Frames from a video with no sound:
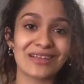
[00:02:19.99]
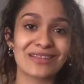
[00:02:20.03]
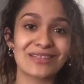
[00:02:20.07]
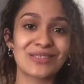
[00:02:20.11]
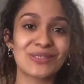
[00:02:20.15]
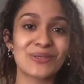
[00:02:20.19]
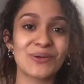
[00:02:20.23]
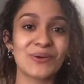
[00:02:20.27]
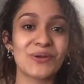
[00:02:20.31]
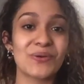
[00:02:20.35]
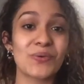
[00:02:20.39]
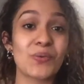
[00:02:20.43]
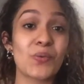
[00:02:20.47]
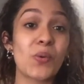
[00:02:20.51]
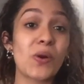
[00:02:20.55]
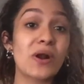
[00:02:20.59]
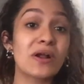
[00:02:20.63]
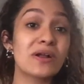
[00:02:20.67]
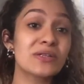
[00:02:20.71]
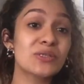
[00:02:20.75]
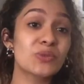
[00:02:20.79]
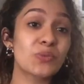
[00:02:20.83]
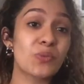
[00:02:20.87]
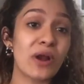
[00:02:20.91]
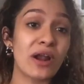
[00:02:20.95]
So in a
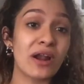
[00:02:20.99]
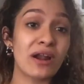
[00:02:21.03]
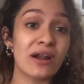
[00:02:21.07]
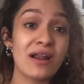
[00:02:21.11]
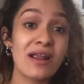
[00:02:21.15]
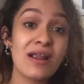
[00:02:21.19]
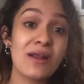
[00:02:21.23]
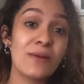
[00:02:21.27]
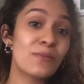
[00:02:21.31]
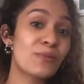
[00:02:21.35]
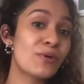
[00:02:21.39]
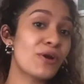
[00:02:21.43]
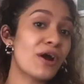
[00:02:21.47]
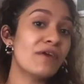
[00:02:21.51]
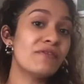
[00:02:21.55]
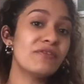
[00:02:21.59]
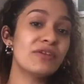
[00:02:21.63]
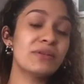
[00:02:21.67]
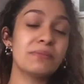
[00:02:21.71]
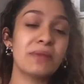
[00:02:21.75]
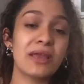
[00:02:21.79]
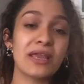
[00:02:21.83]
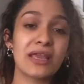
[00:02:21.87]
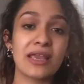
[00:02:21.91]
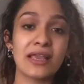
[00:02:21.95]
world where profit
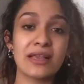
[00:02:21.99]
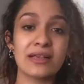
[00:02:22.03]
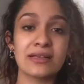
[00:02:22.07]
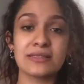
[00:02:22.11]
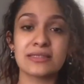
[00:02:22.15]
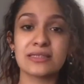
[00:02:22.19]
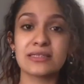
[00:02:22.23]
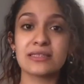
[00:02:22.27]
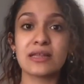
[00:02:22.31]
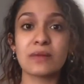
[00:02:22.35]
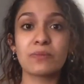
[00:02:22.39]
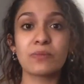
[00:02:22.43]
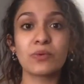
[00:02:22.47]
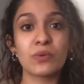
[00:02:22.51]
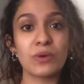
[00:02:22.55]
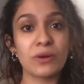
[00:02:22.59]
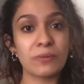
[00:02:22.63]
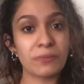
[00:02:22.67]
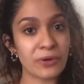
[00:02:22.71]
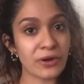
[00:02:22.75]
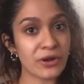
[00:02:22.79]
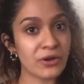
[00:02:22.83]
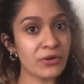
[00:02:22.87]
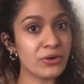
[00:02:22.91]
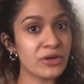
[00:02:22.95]
making is the number one
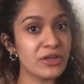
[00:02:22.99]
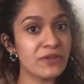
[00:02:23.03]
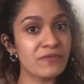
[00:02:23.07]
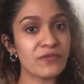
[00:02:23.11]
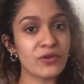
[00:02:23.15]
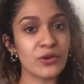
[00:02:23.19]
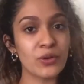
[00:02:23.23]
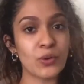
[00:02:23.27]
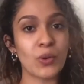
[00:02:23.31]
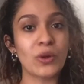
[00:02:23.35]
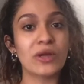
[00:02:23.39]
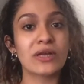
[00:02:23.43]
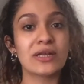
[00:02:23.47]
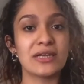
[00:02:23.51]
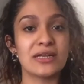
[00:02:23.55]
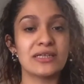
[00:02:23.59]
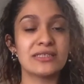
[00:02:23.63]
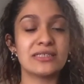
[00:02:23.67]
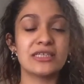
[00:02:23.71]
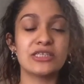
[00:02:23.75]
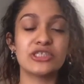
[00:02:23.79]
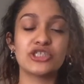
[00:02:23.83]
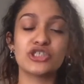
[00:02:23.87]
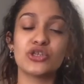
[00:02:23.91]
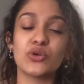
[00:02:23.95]
priority for your
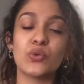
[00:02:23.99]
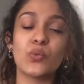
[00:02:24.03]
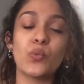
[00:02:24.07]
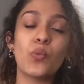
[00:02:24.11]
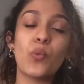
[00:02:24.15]
organization,